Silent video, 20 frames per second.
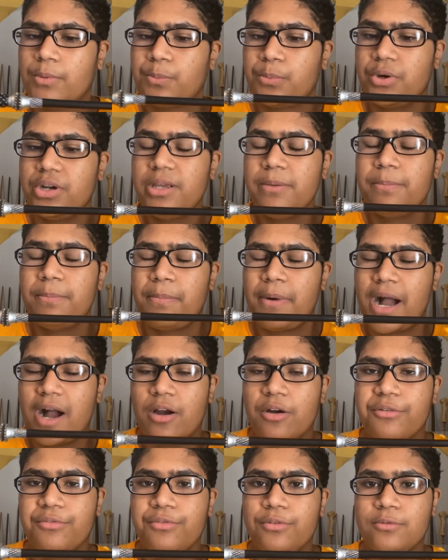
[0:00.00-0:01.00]
pretty
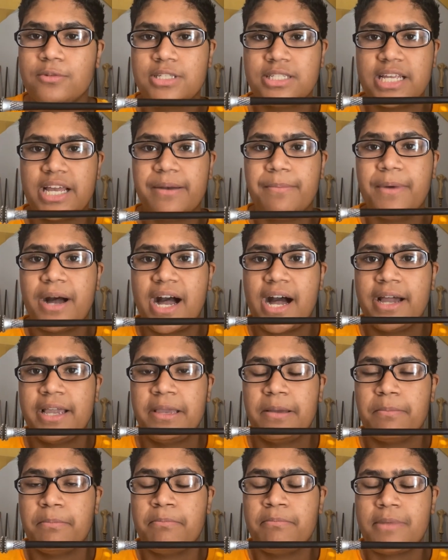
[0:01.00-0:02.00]
powerful, said
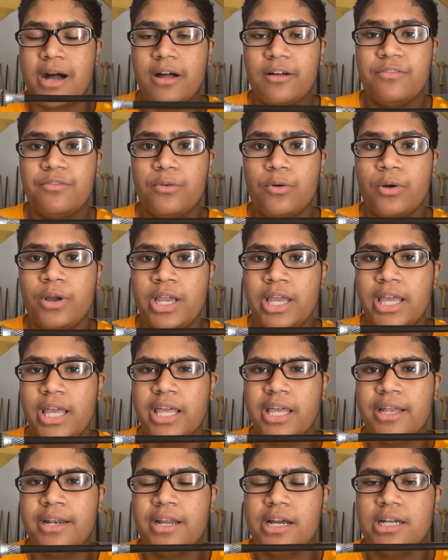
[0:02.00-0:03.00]
by Malfoy
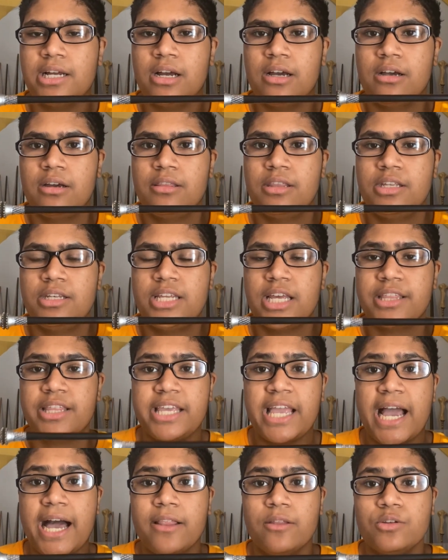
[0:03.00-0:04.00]
in the Deathly
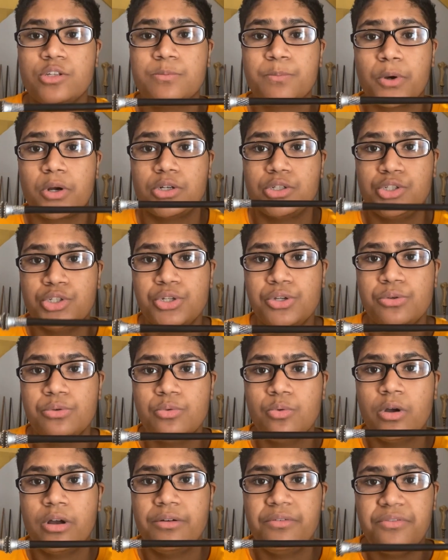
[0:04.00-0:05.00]
Hallows Part
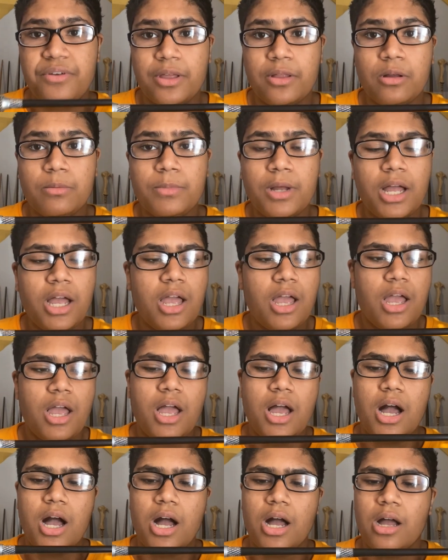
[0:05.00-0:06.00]
2 film.
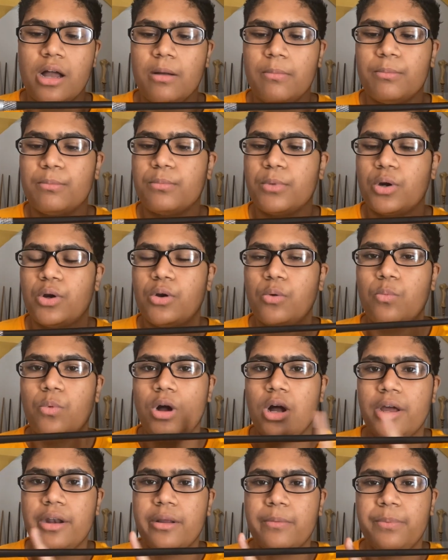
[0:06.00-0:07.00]
Her
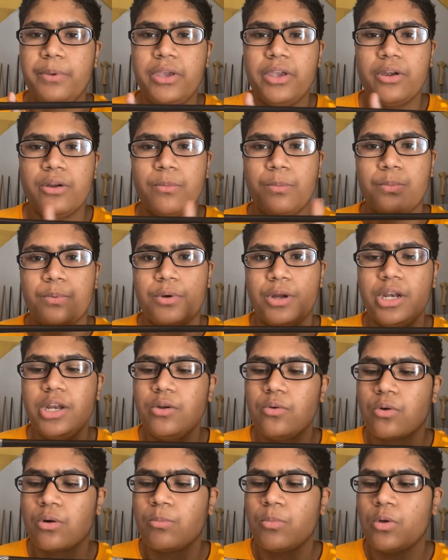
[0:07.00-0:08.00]
wand appeared pretty
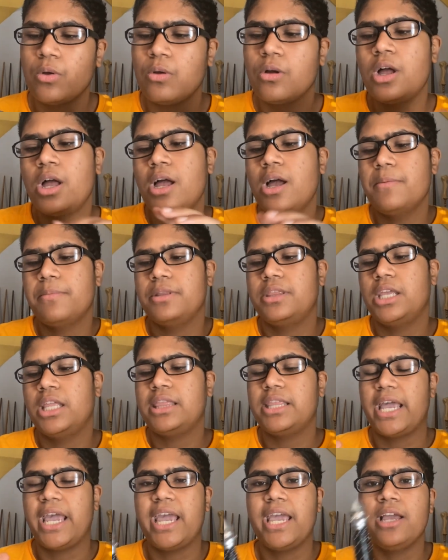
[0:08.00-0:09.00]
normal, but then
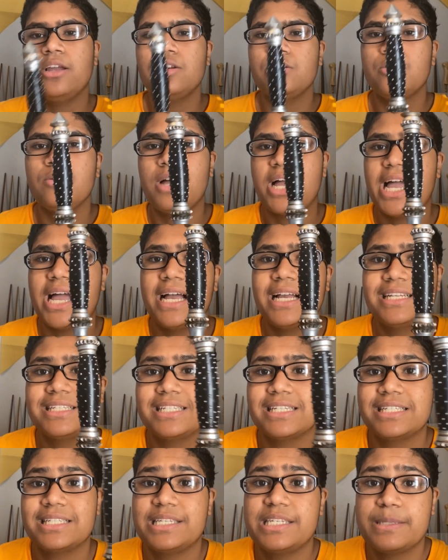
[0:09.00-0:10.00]
the handle
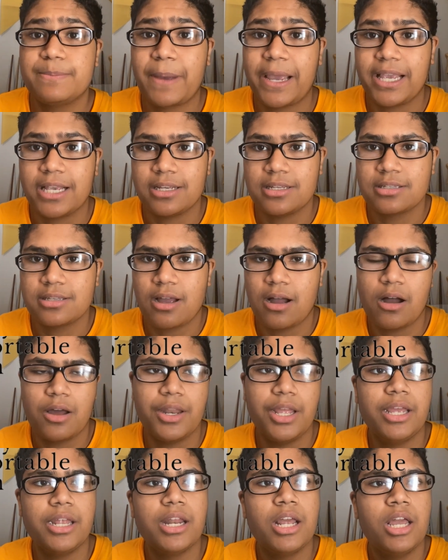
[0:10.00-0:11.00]
has spikes on
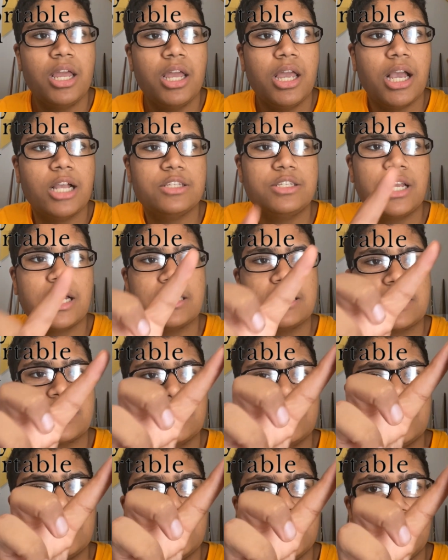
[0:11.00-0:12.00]
it. As you guys
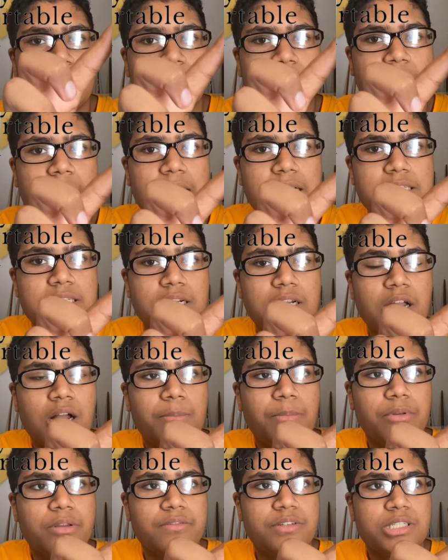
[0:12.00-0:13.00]
can see, it has a
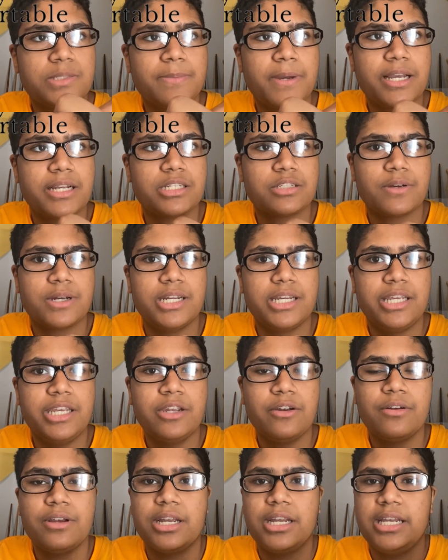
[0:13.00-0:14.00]
couple of spikes right
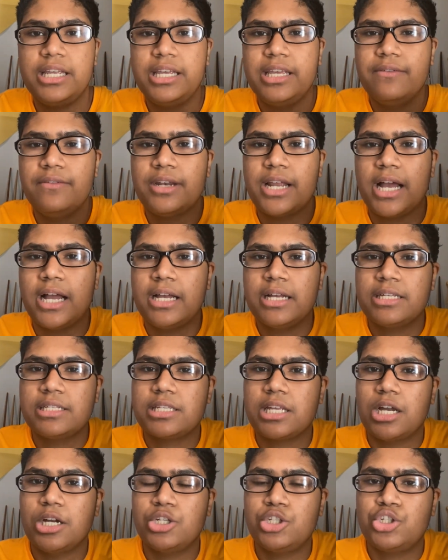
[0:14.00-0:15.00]
here. It even
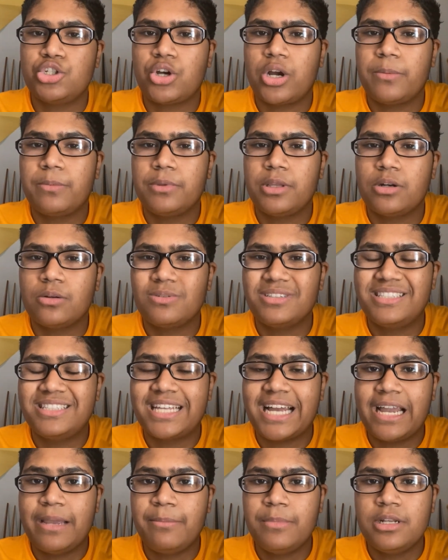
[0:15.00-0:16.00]
has a sharp little
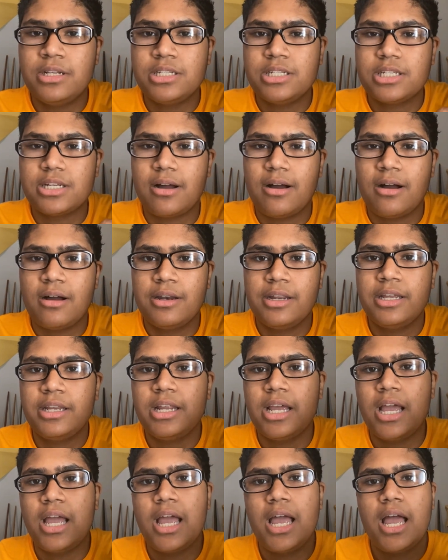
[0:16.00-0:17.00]
diamond on it.
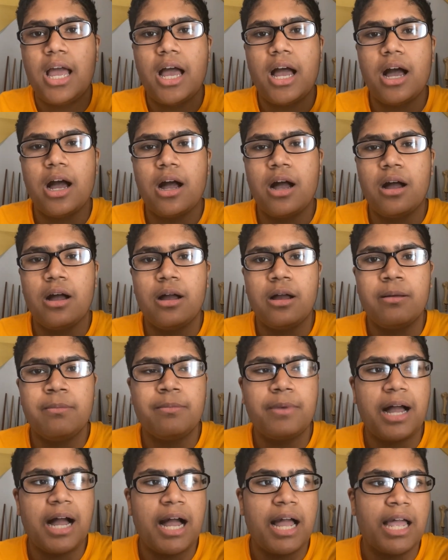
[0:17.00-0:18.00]

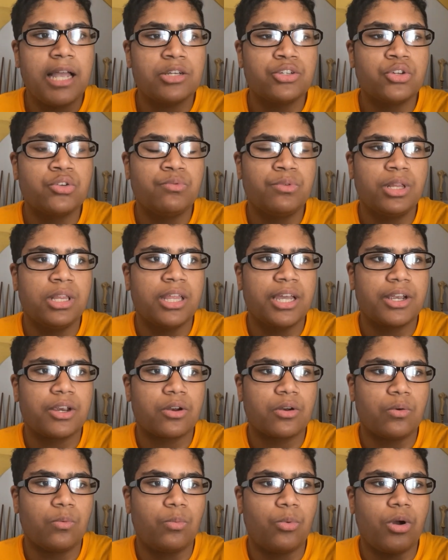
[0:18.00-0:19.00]
I actually really like
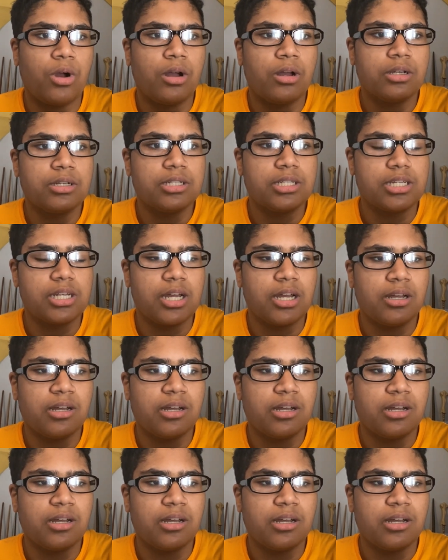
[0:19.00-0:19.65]
her wand.